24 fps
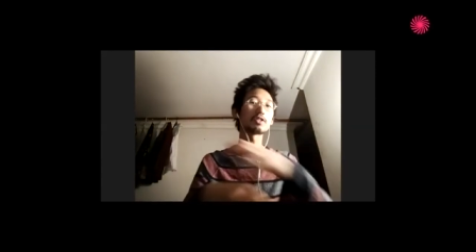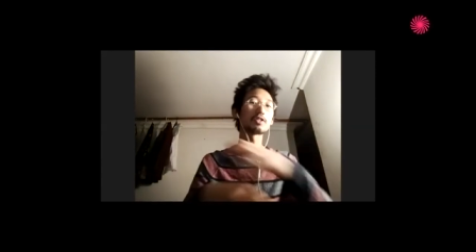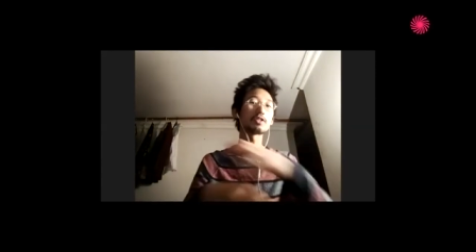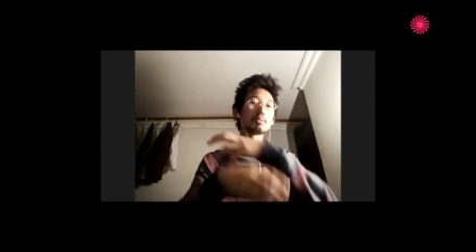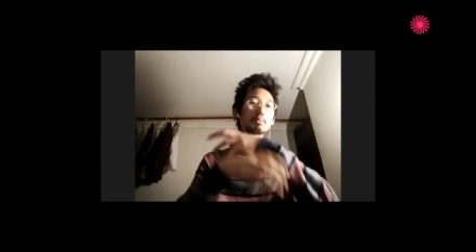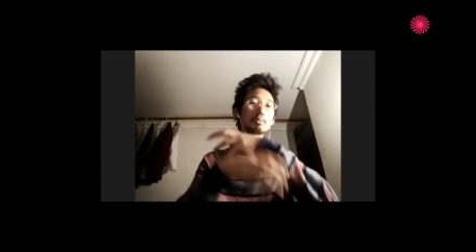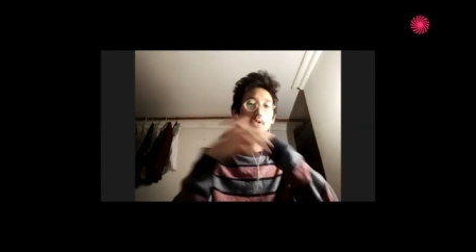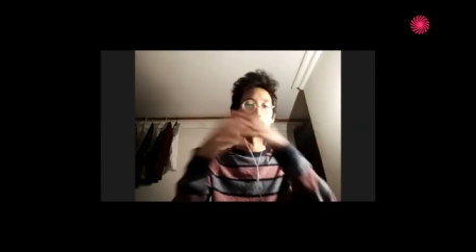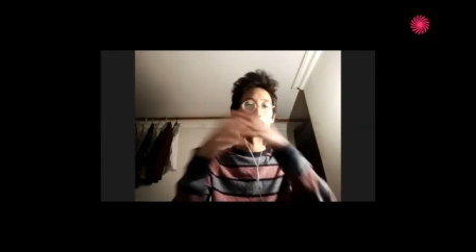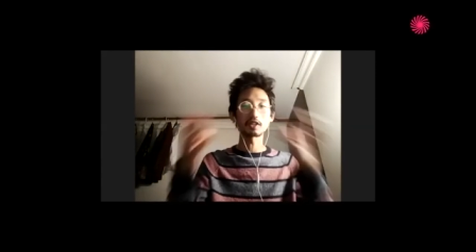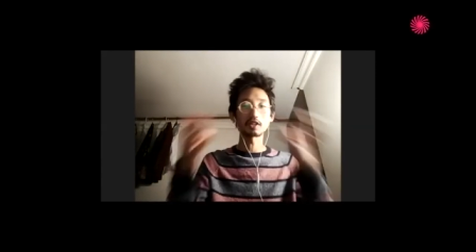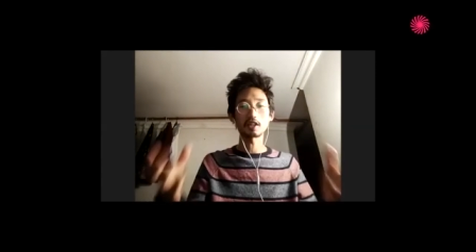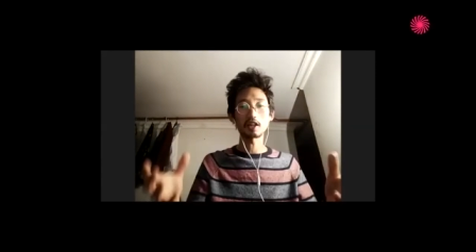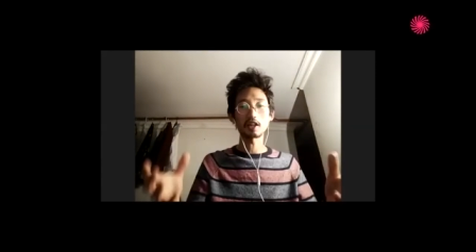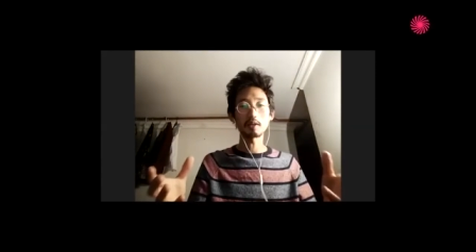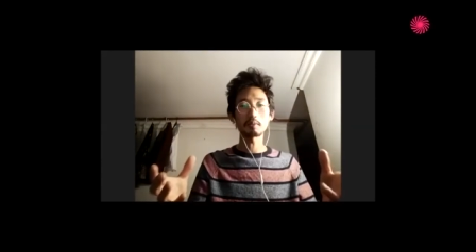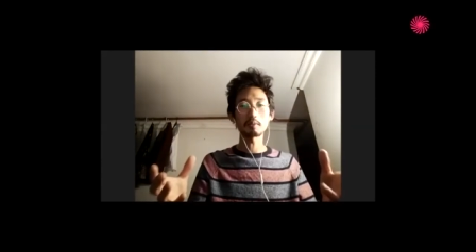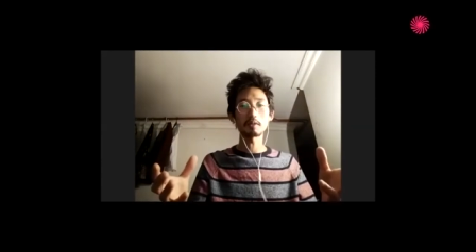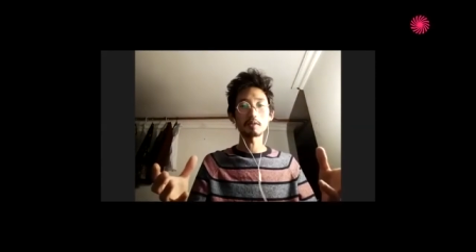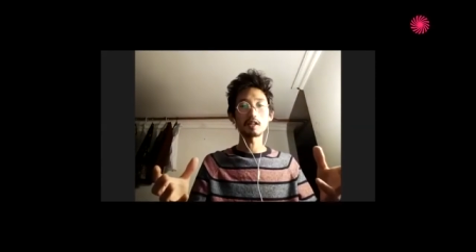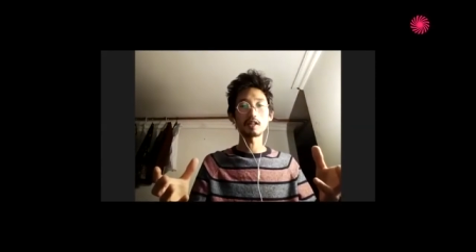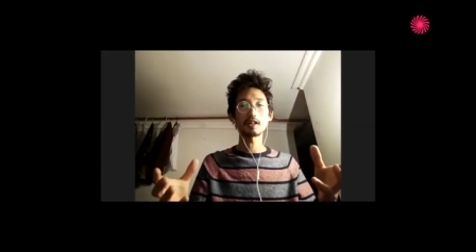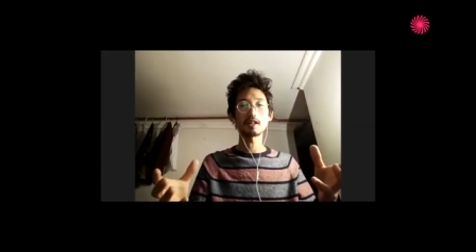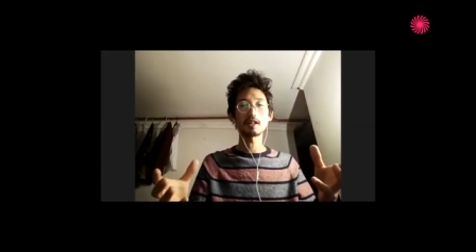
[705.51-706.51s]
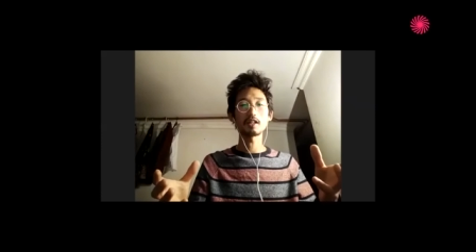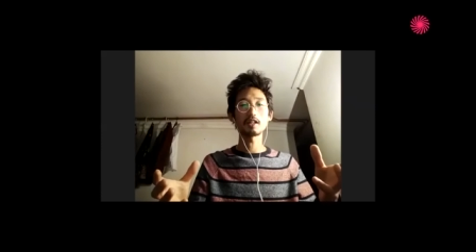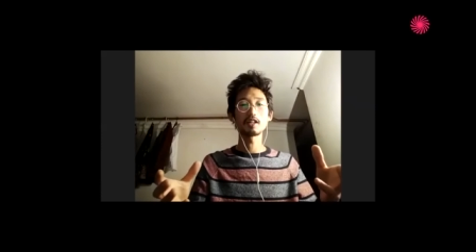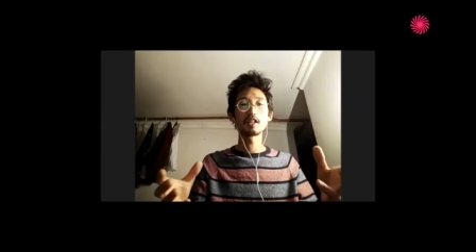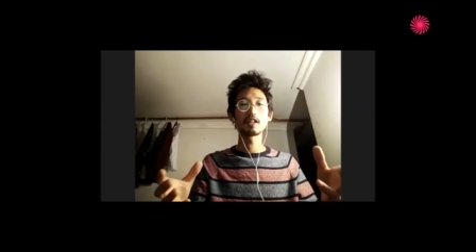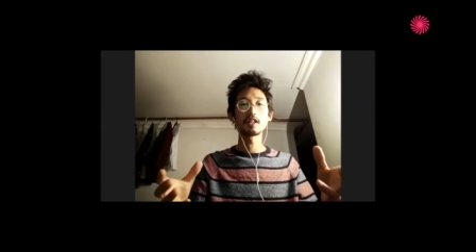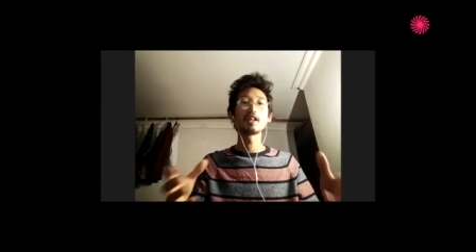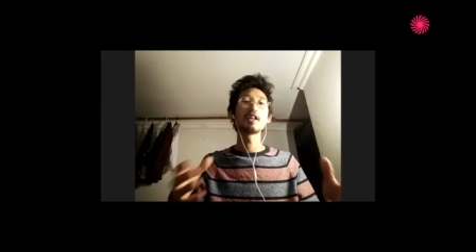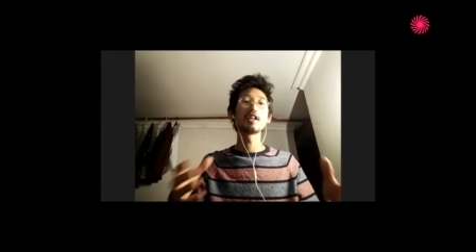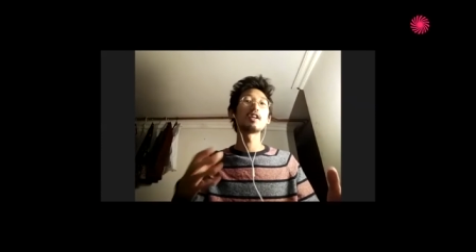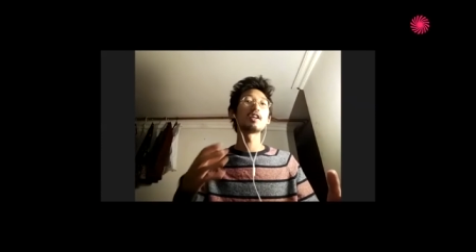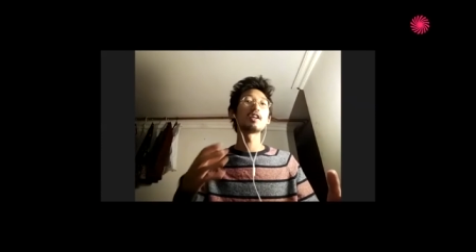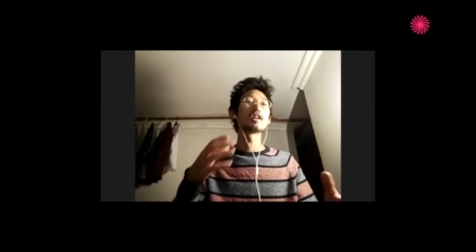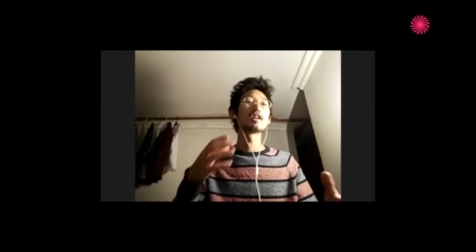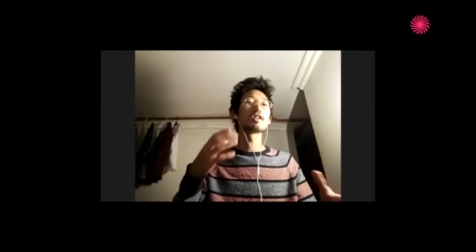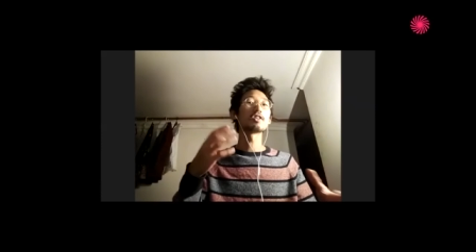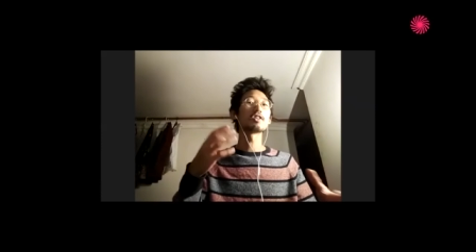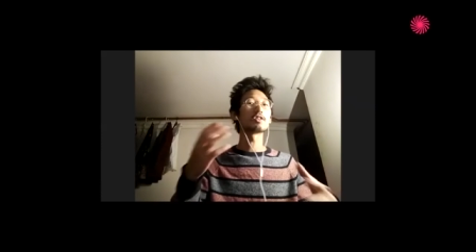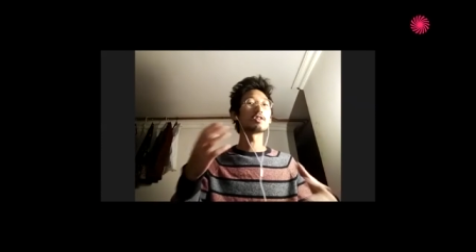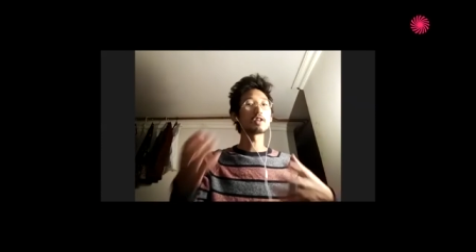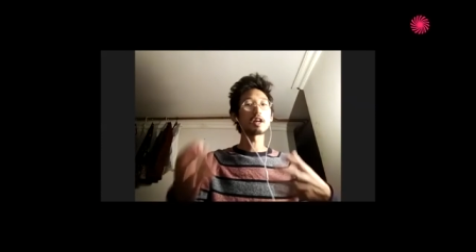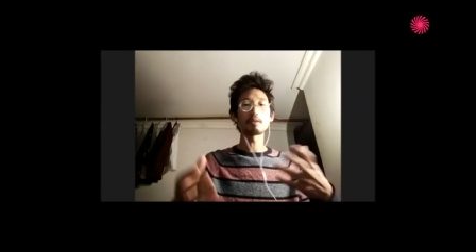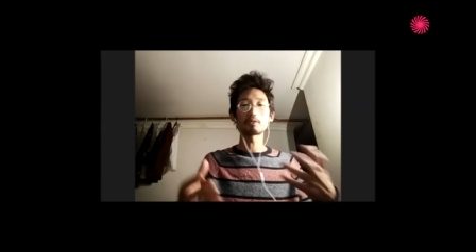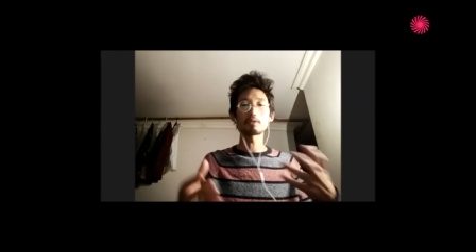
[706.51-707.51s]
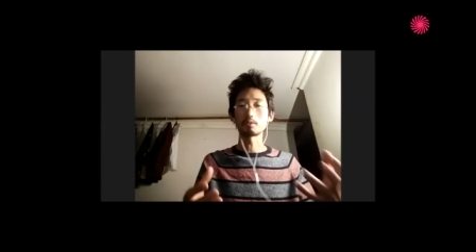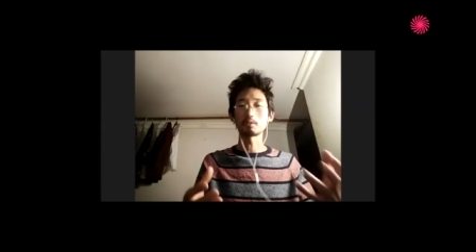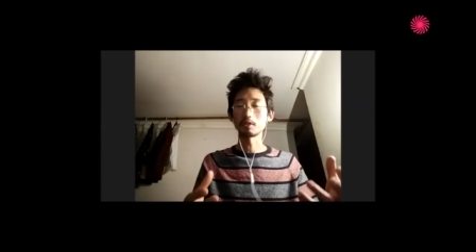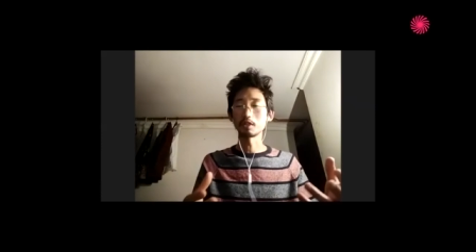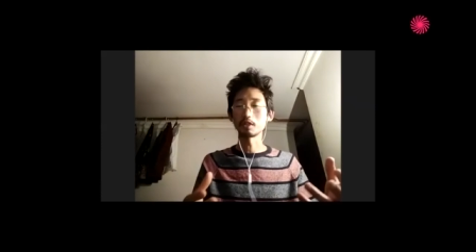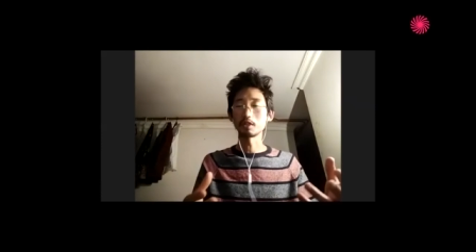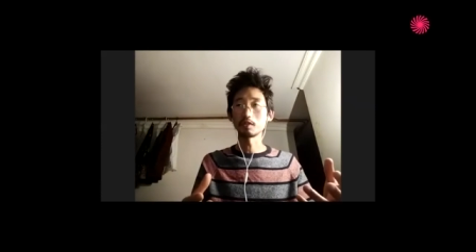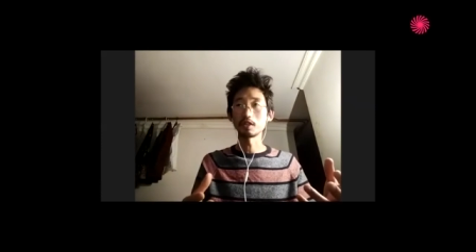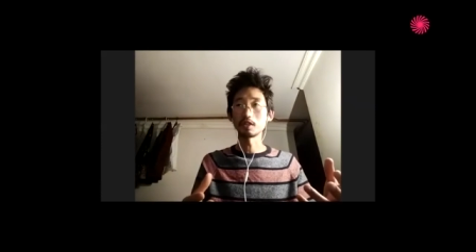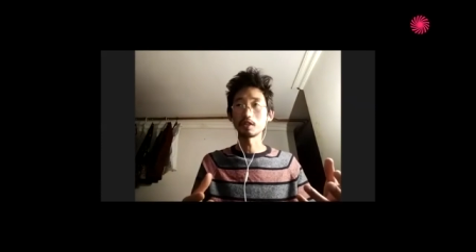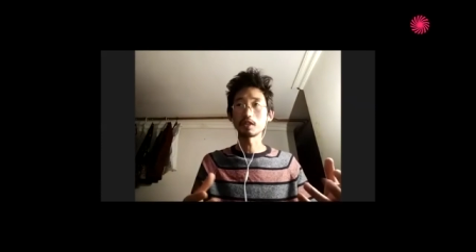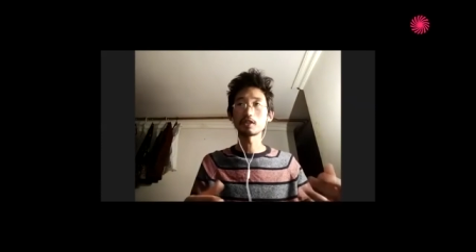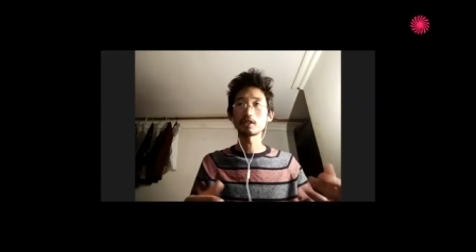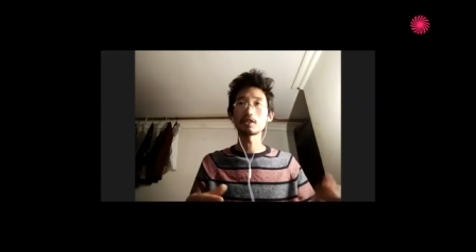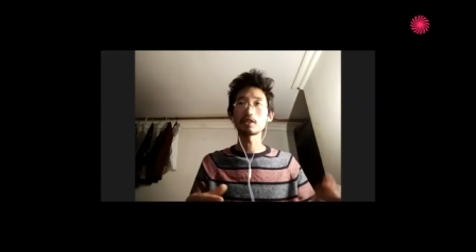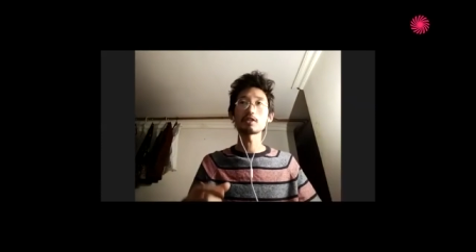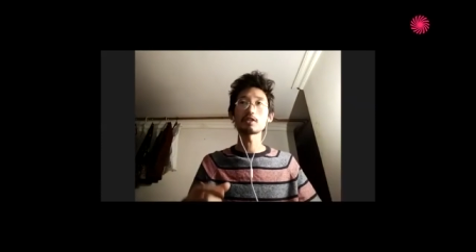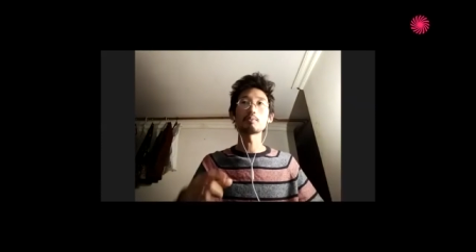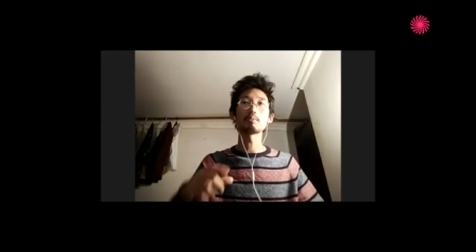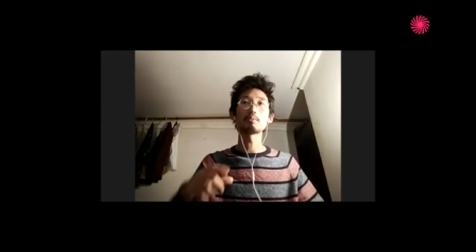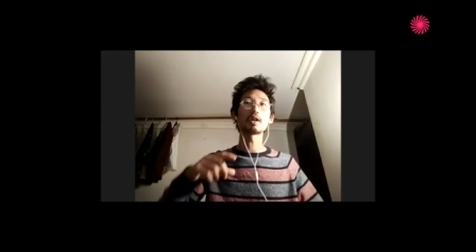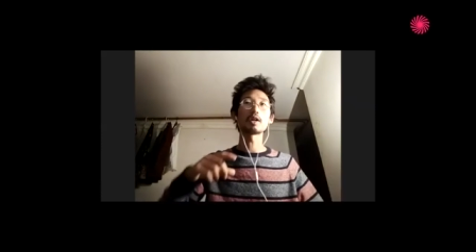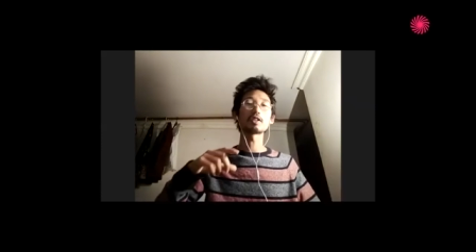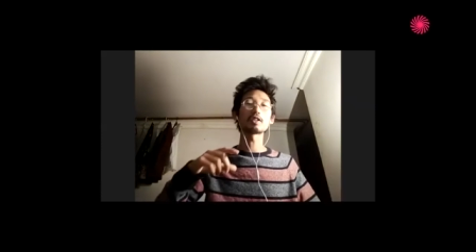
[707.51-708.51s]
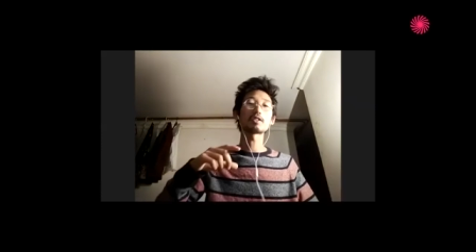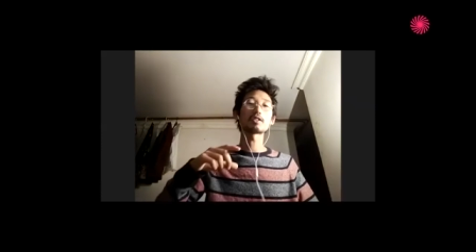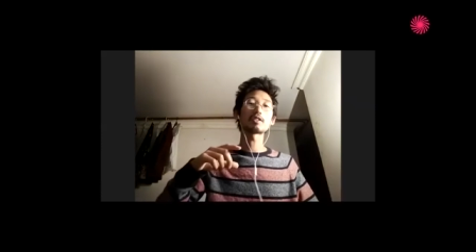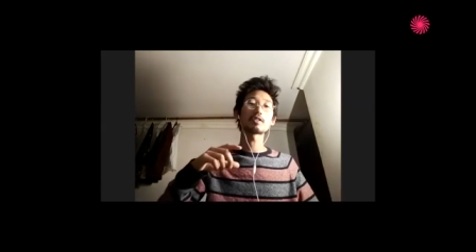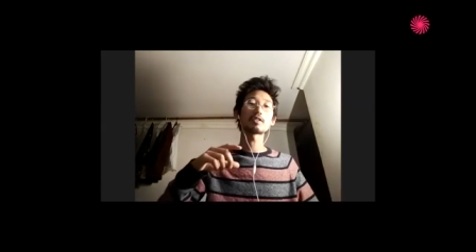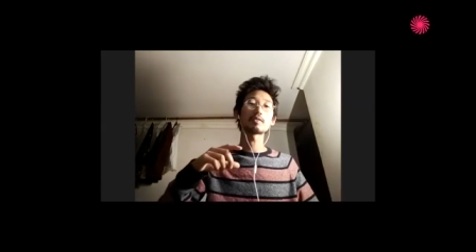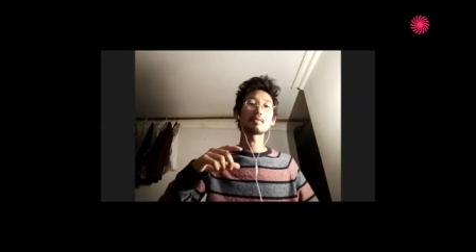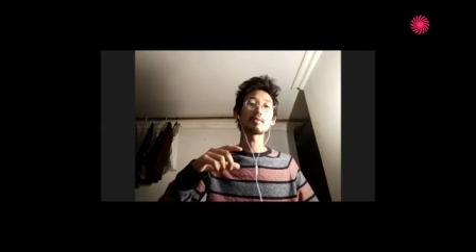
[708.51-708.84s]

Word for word: to put the camera, you know, you have to be in the relationship. But